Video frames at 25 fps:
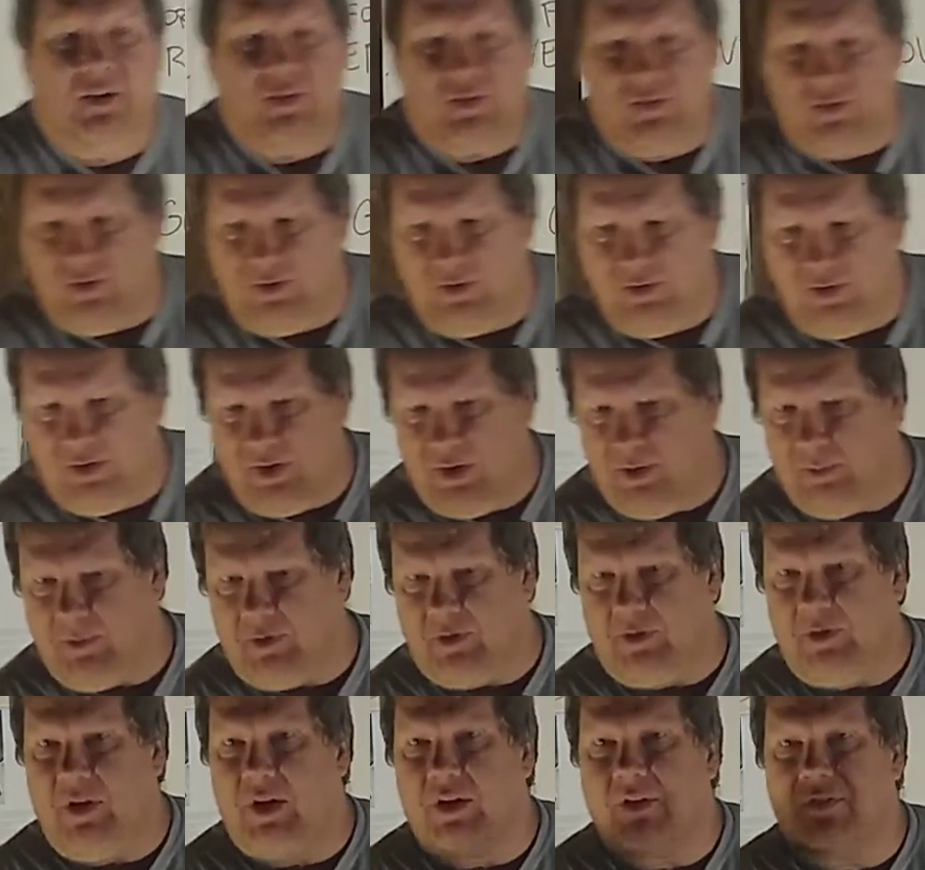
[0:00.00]
So the
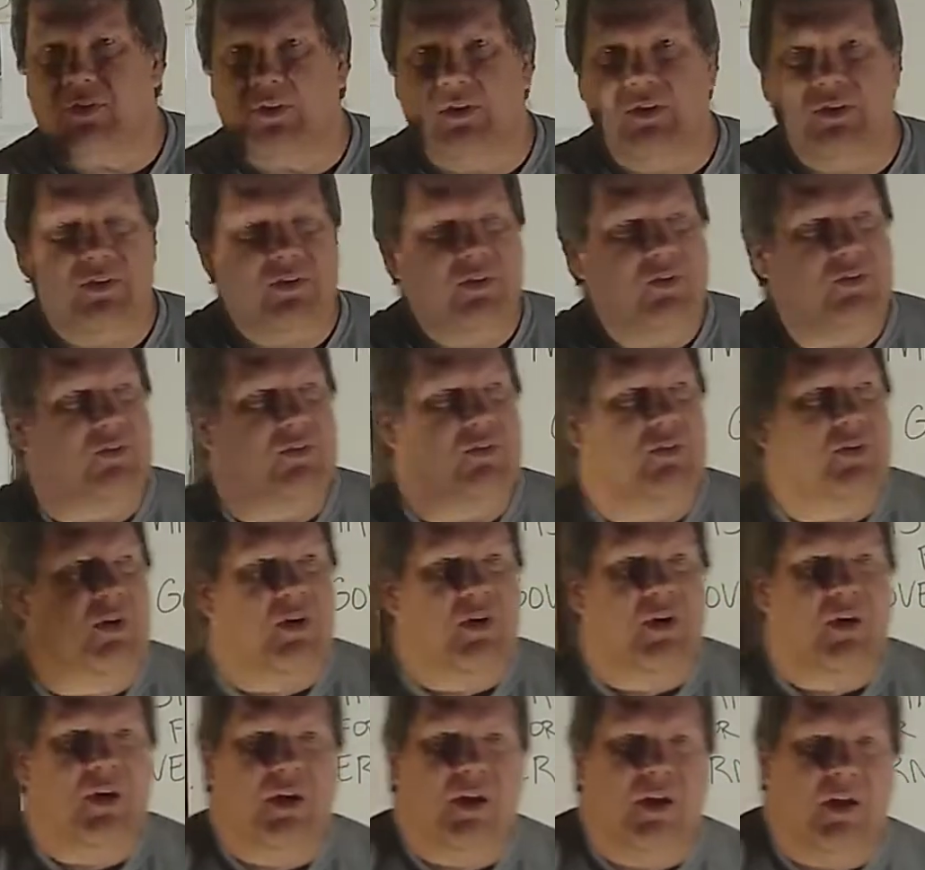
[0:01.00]
Democrats can
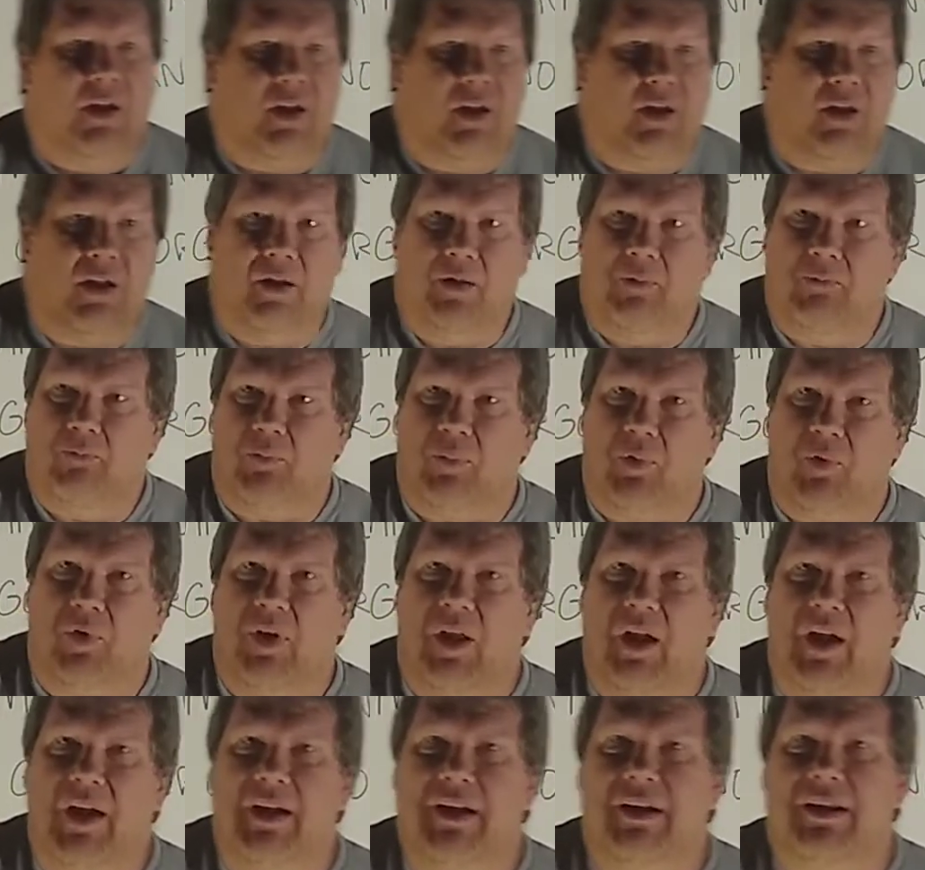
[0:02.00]
just
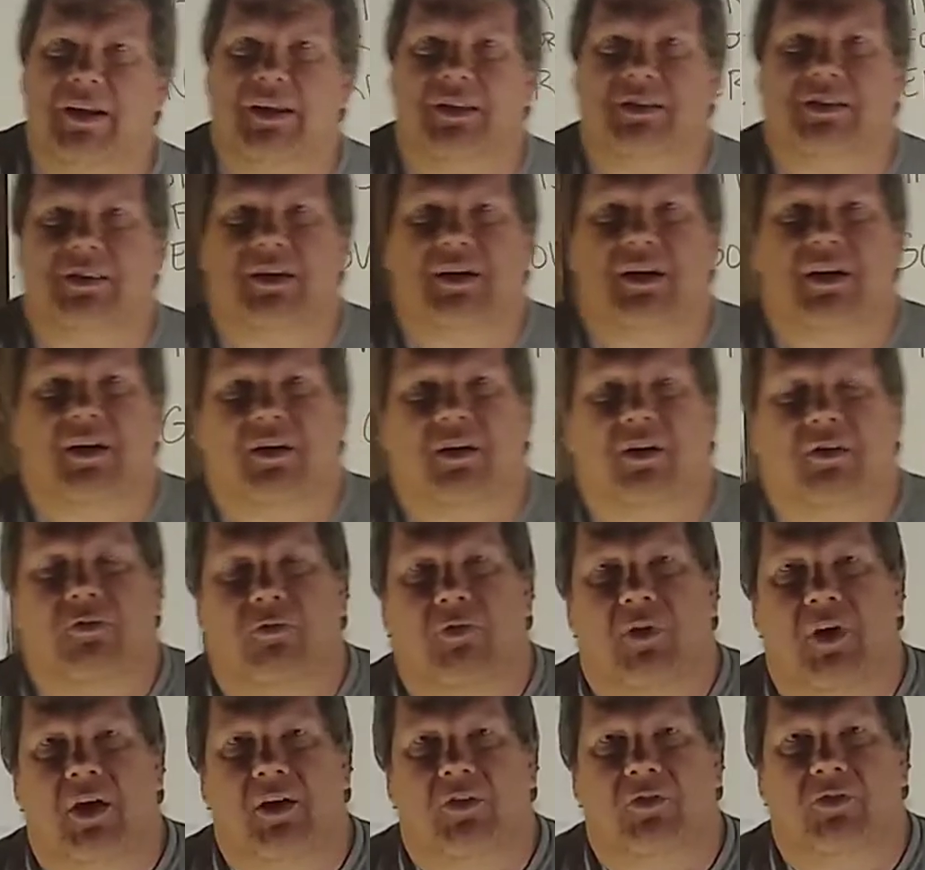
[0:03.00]
blanket the
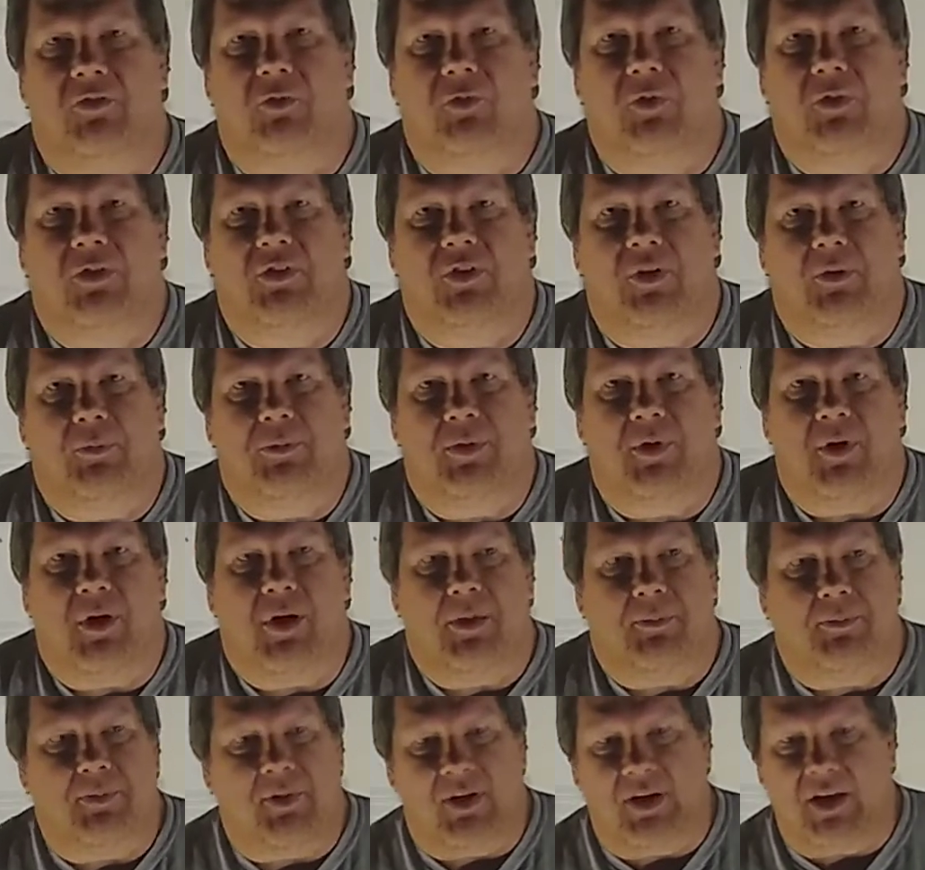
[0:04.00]
airwaves with their
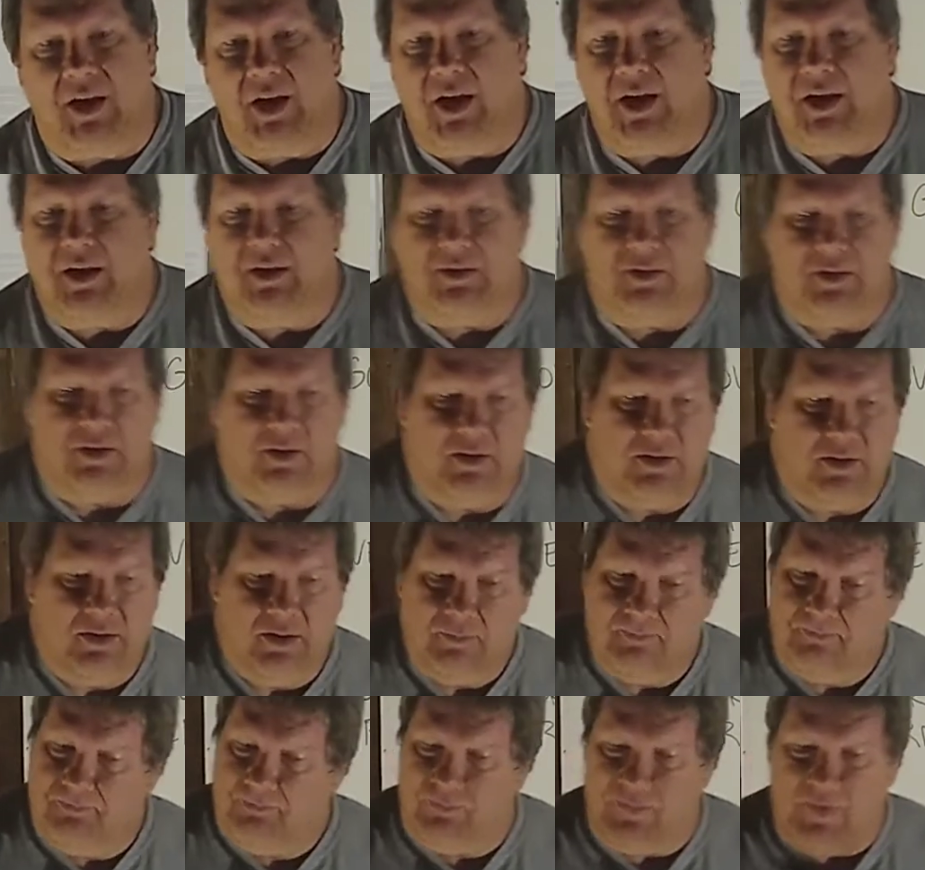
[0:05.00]

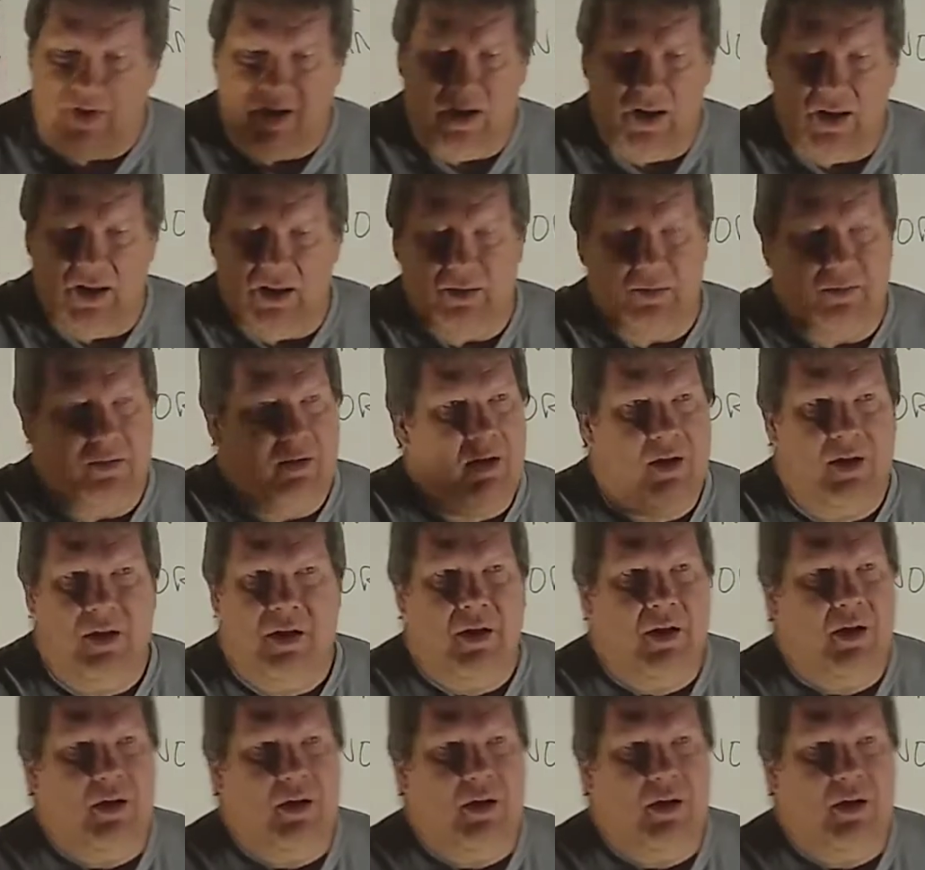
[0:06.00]
propaganda. And,